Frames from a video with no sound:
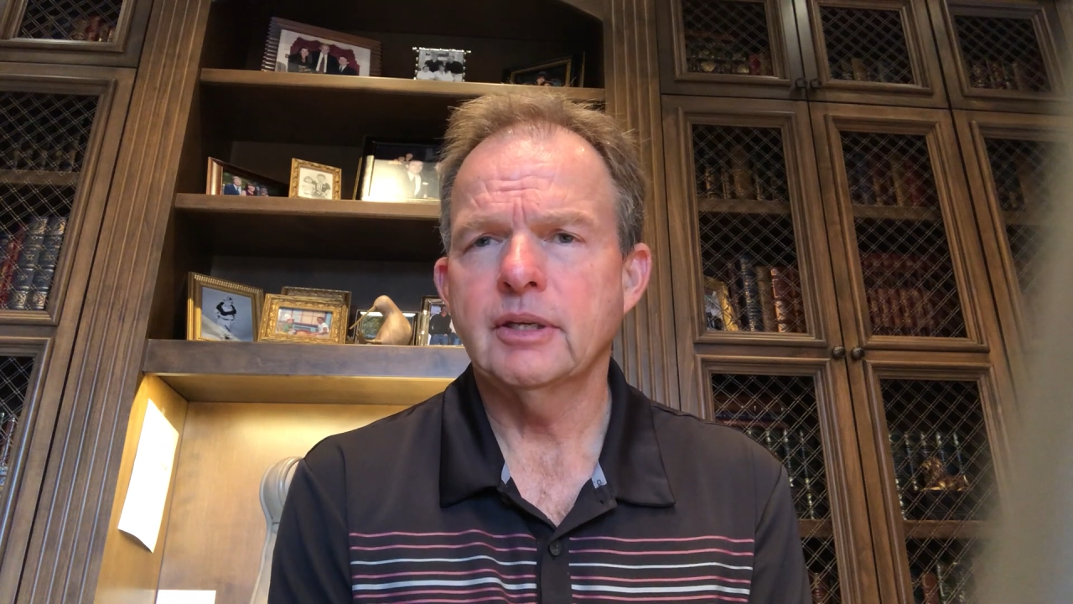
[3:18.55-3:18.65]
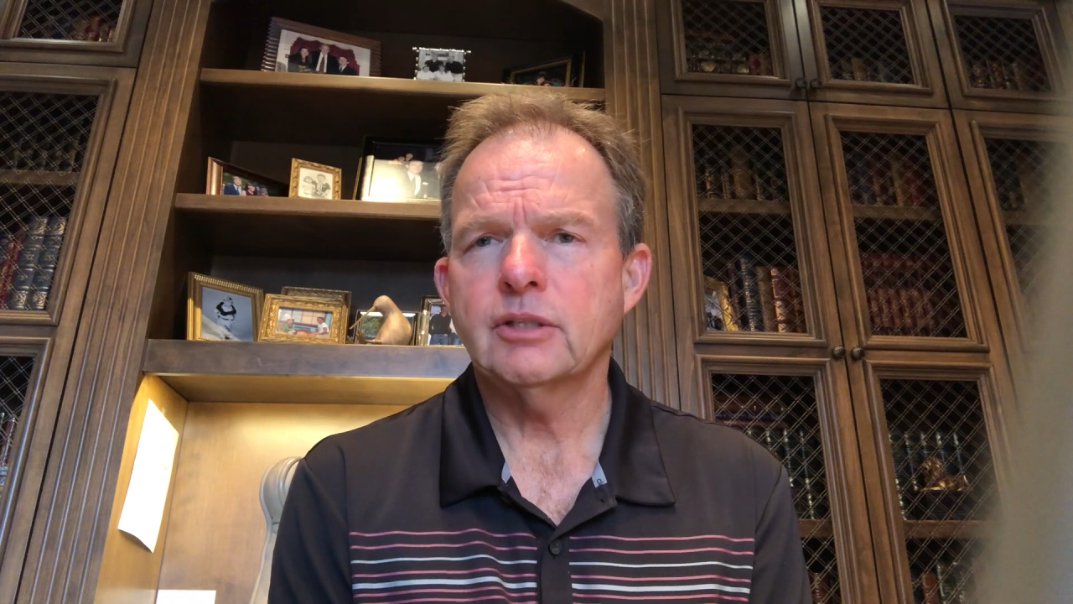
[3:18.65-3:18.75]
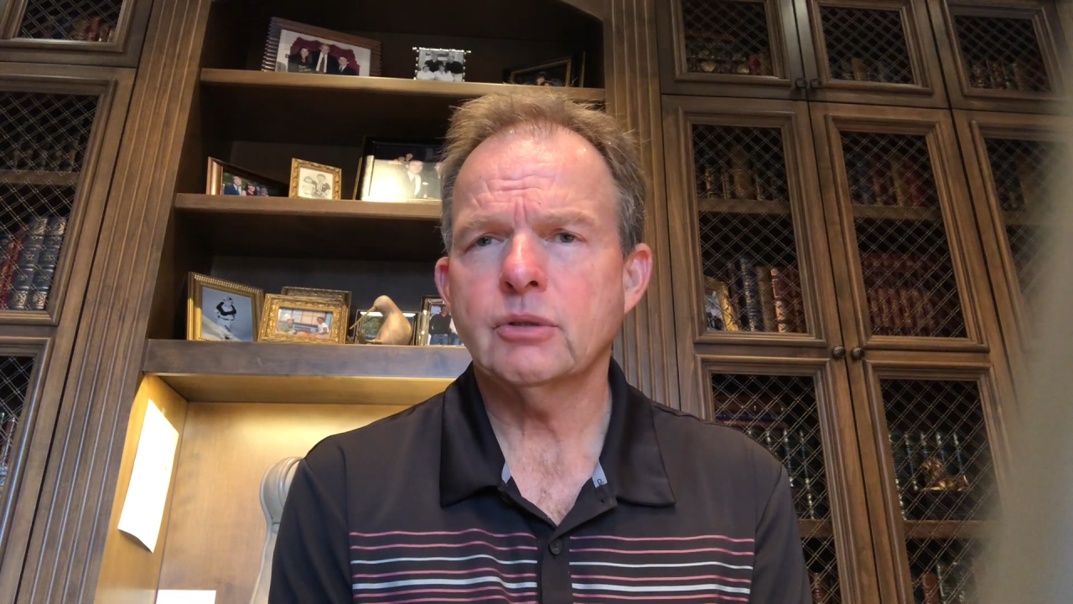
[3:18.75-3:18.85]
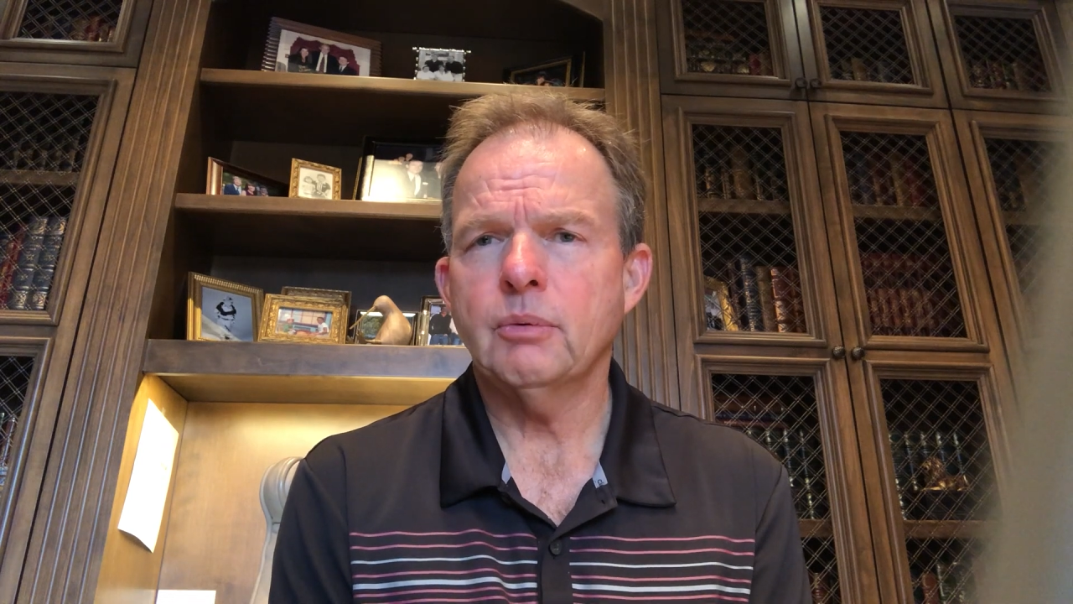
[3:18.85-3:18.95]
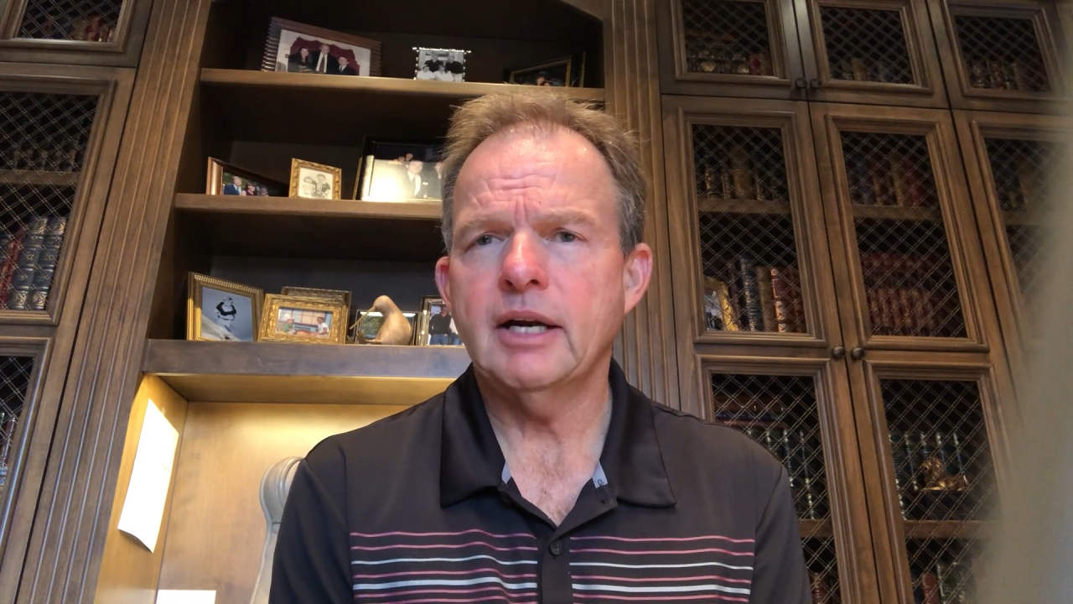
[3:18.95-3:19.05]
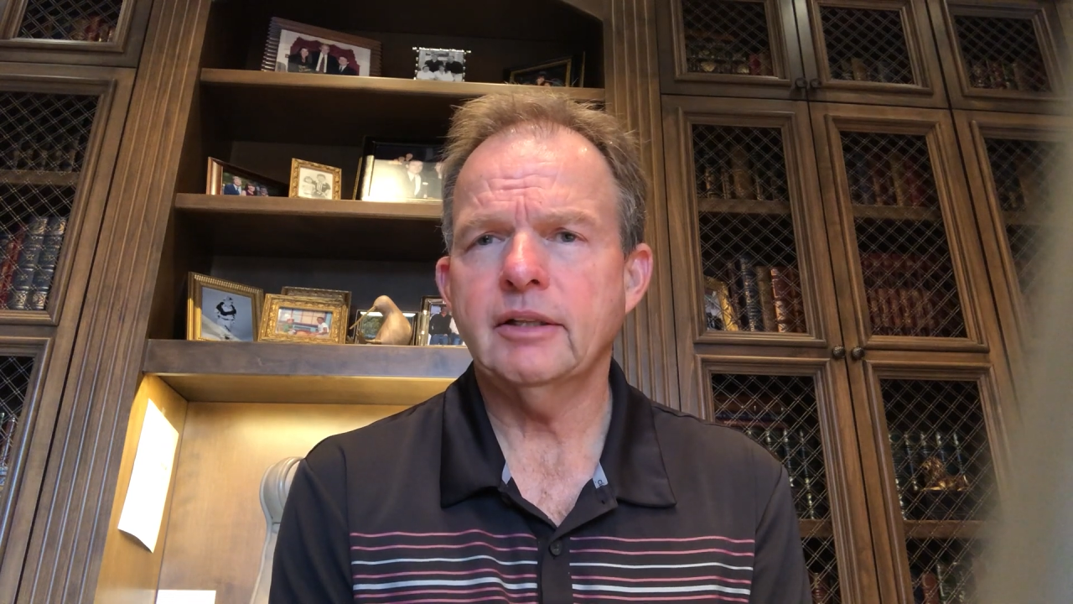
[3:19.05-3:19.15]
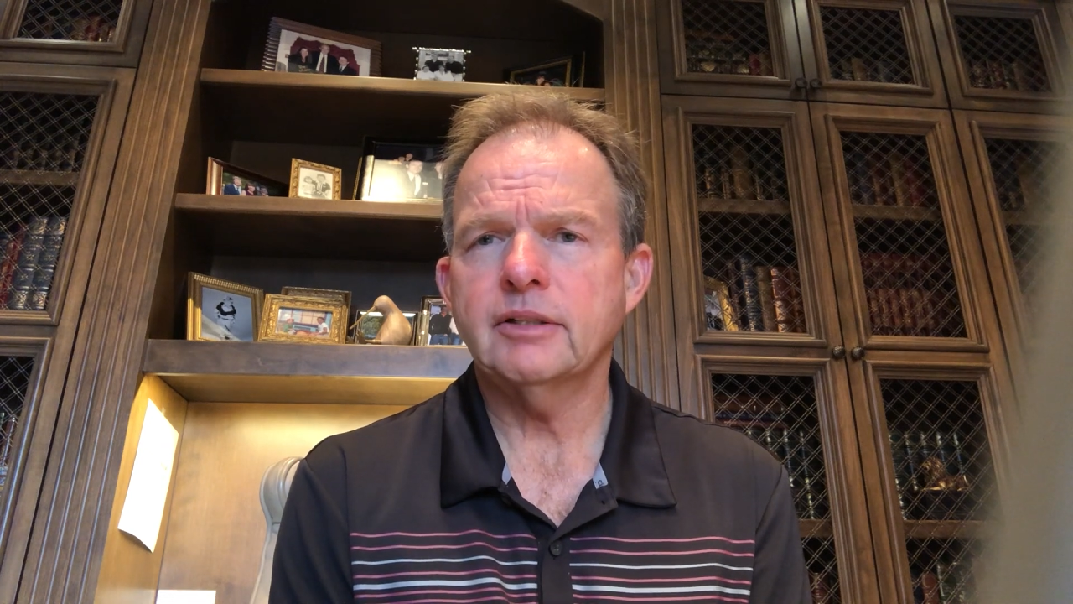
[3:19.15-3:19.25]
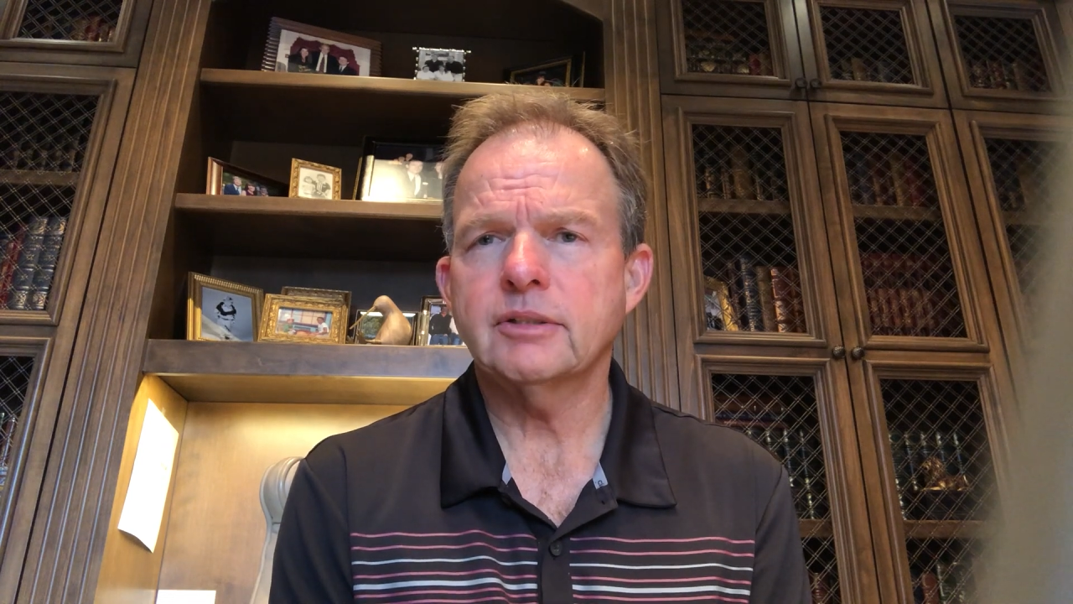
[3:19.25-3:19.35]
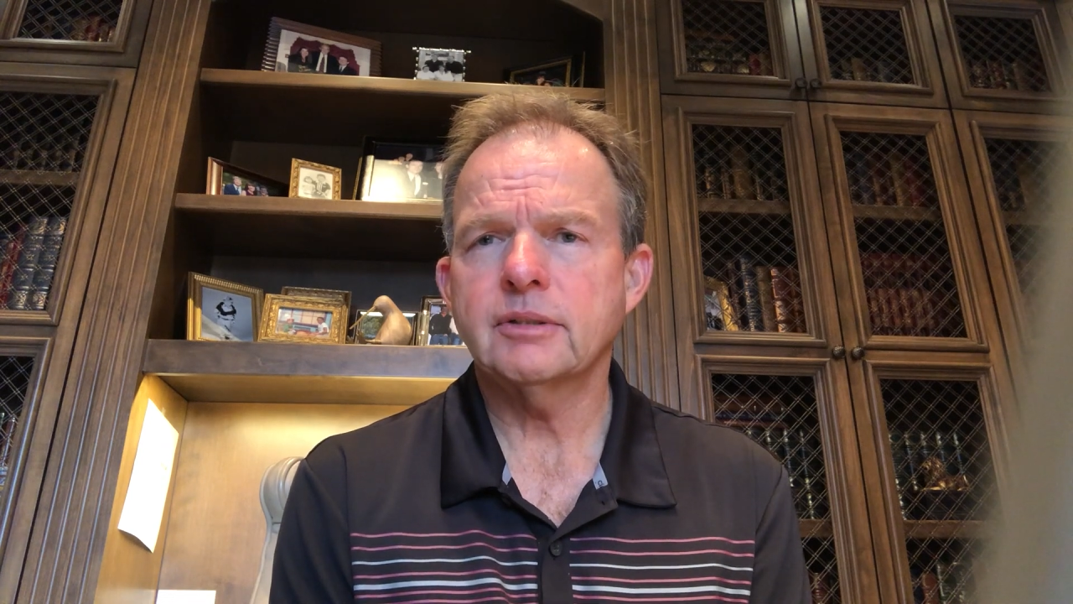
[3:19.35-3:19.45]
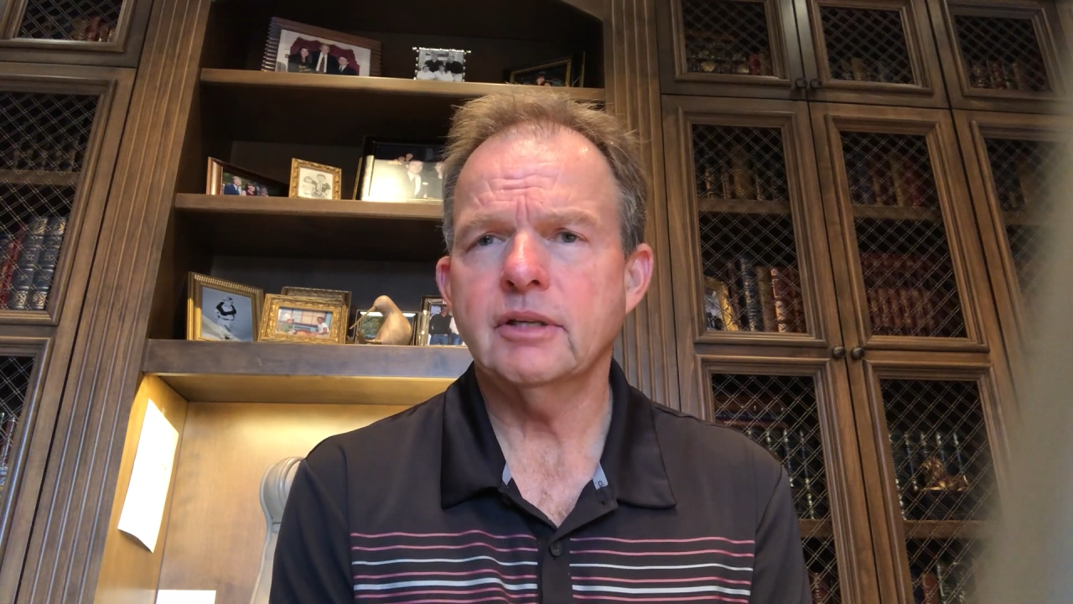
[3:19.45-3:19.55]
So while
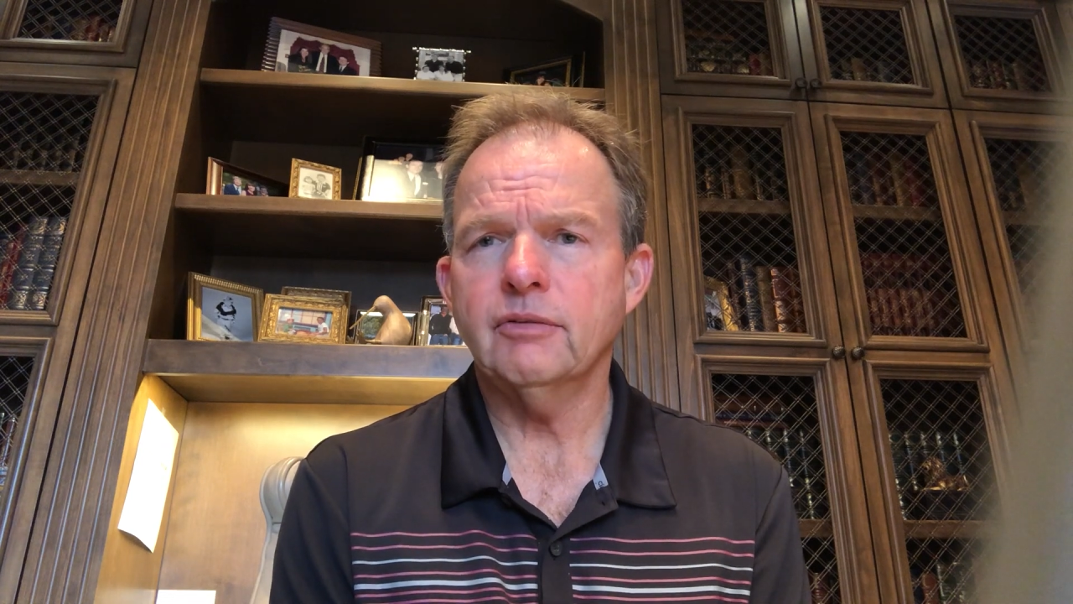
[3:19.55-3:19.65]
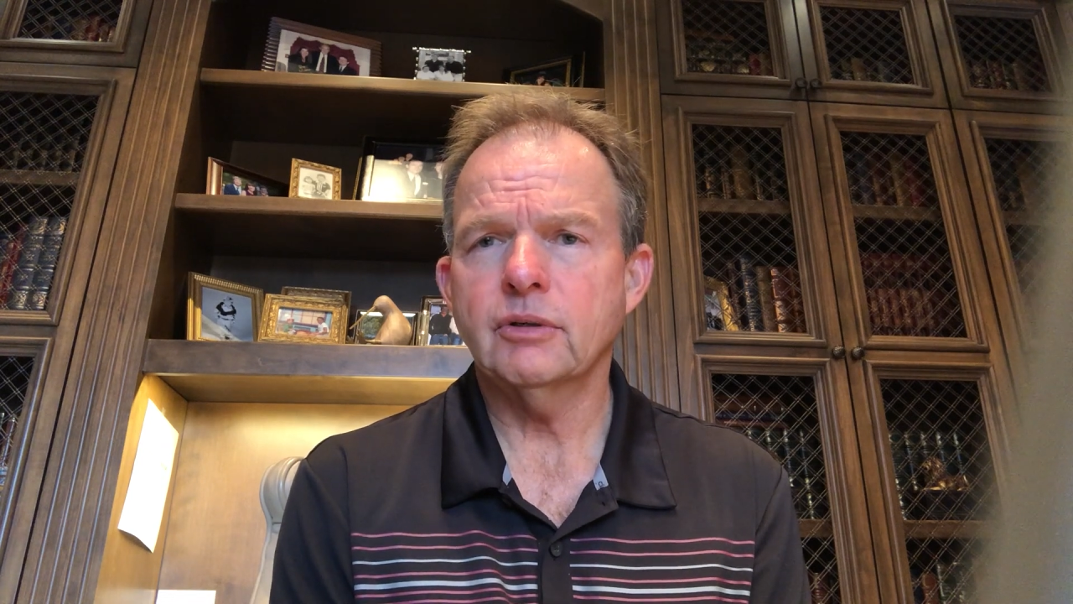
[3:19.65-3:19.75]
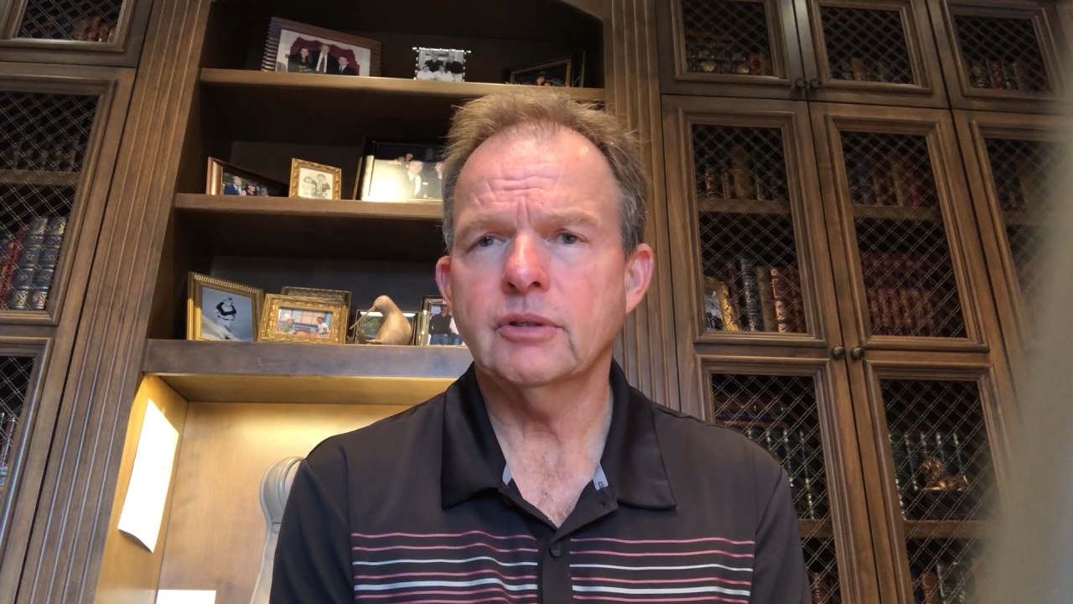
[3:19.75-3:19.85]
it's never